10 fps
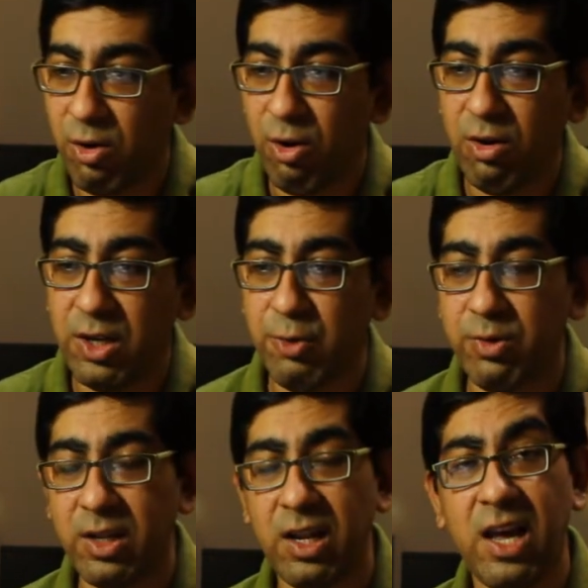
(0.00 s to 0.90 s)
all
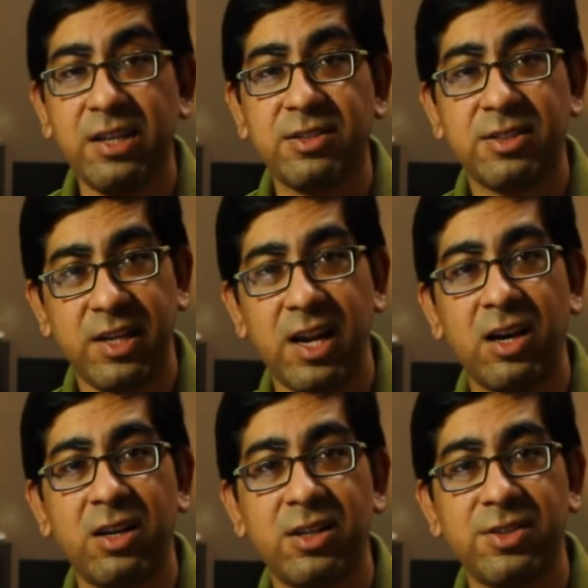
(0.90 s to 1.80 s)
utilize
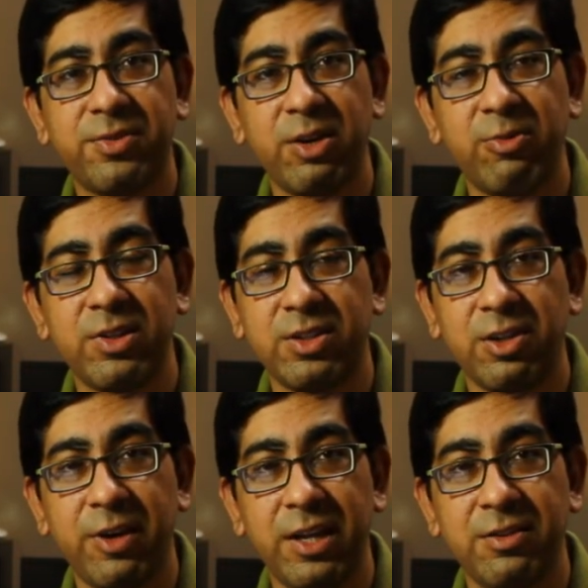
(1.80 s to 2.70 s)
terahertz
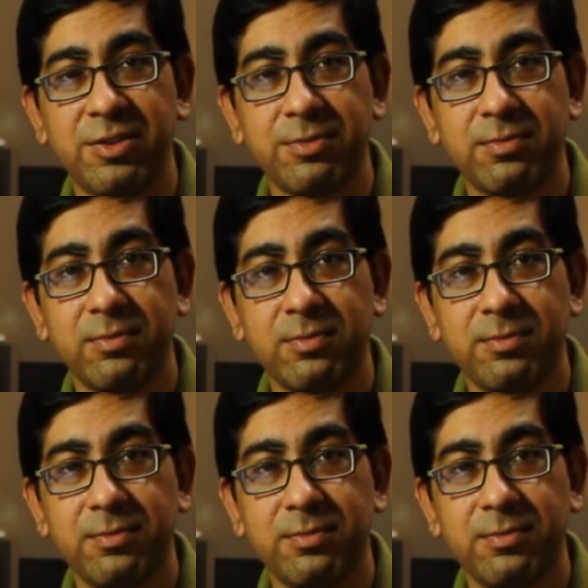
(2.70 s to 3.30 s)
frequency range.